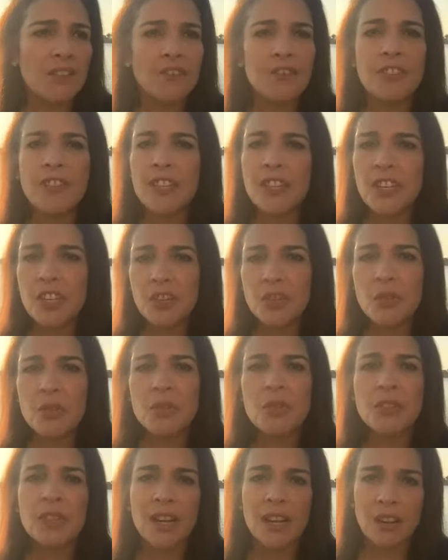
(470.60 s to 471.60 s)

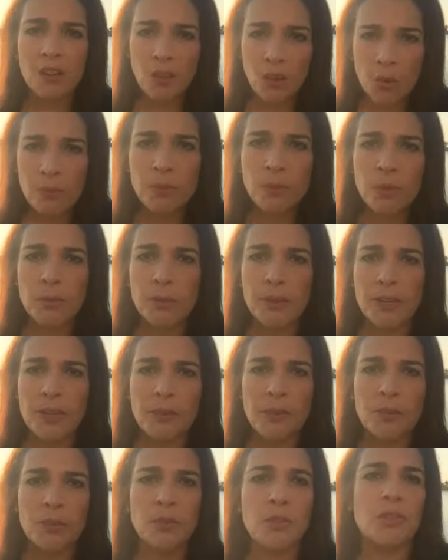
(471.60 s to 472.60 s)
videos. I hope to be
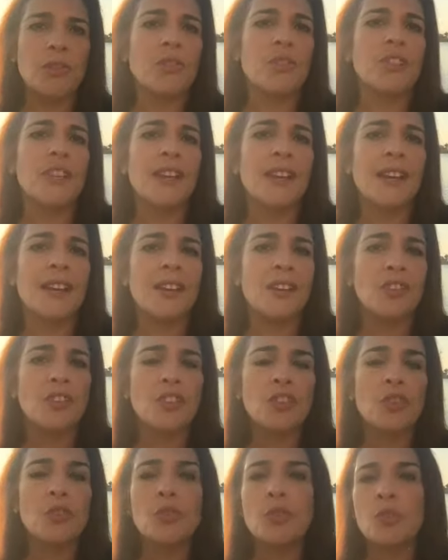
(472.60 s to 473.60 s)
able to do that on
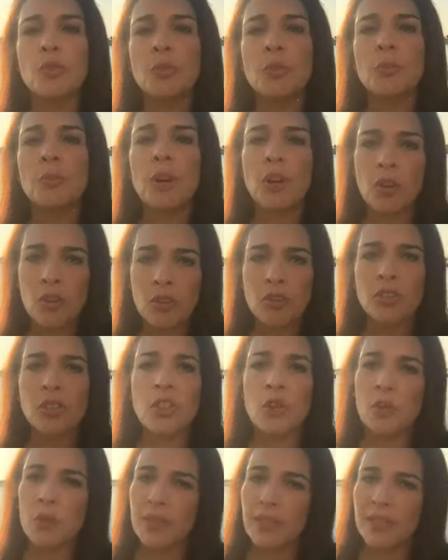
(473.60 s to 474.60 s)
YouTube
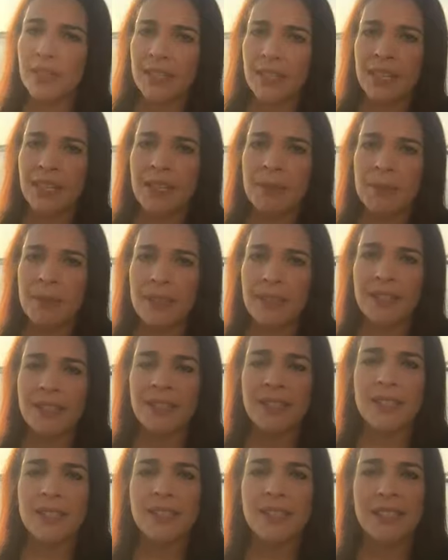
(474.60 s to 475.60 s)
also on a daily
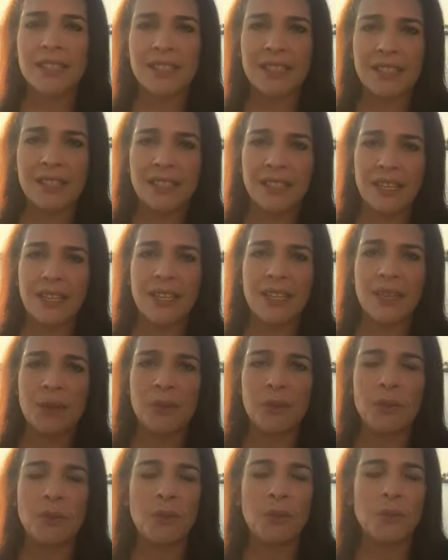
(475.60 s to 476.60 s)
basis. Let's see
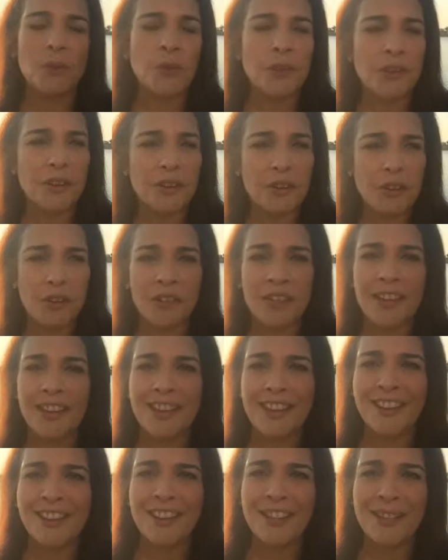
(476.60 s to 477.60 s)
all that
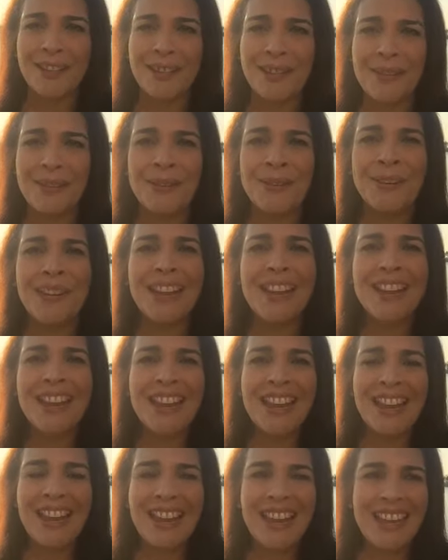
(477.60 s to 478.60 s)
I can do
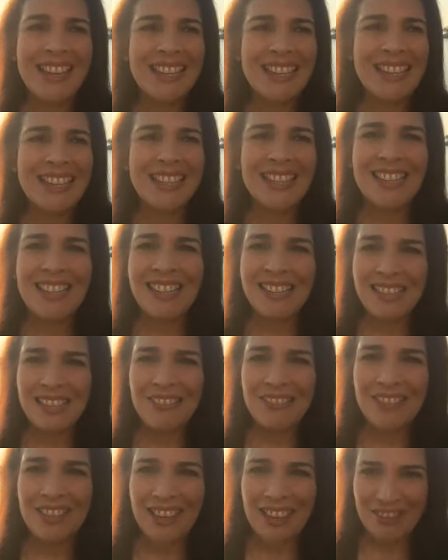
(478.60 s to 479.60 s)
and
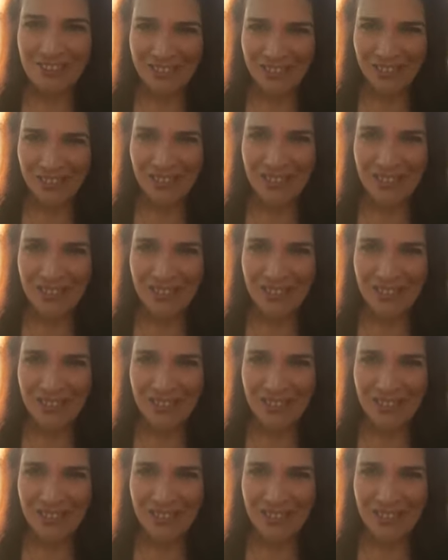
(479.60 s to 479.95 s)
live a life as